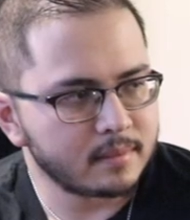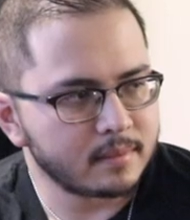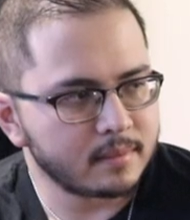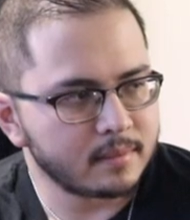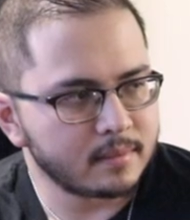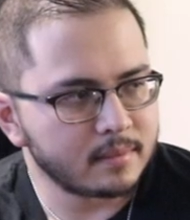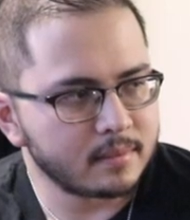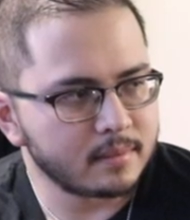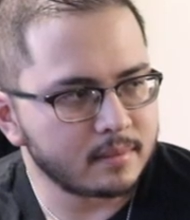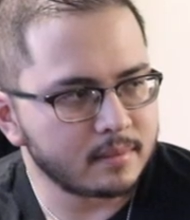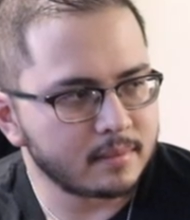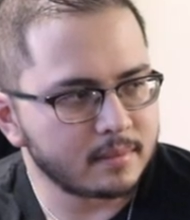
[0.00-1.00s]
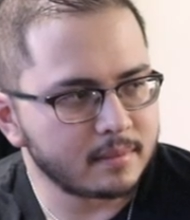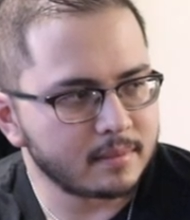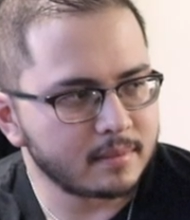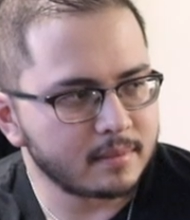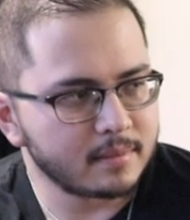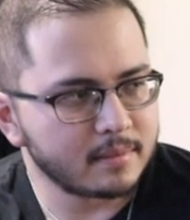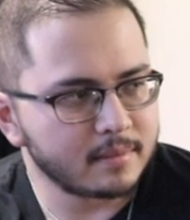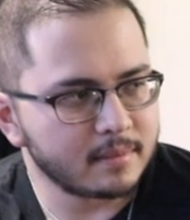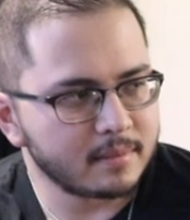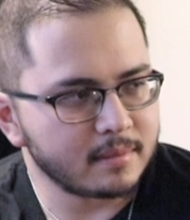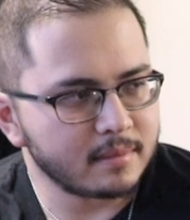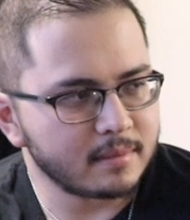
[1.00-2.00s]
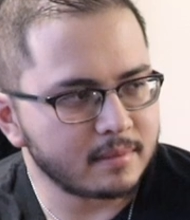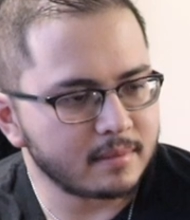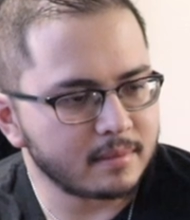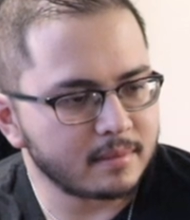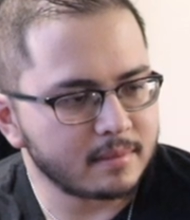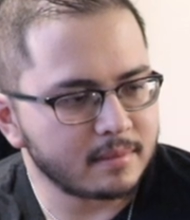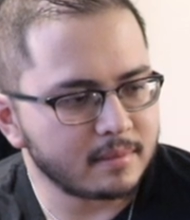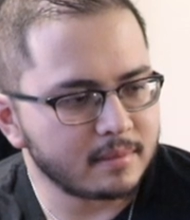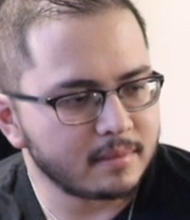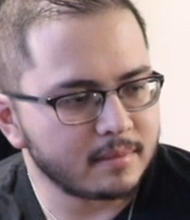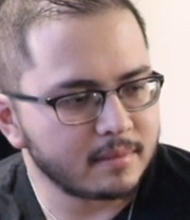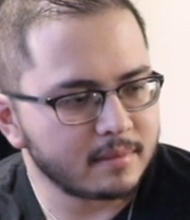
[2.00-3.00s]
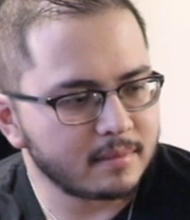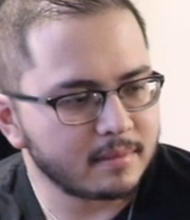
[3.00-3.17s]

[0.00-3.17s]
This person isn't speaking.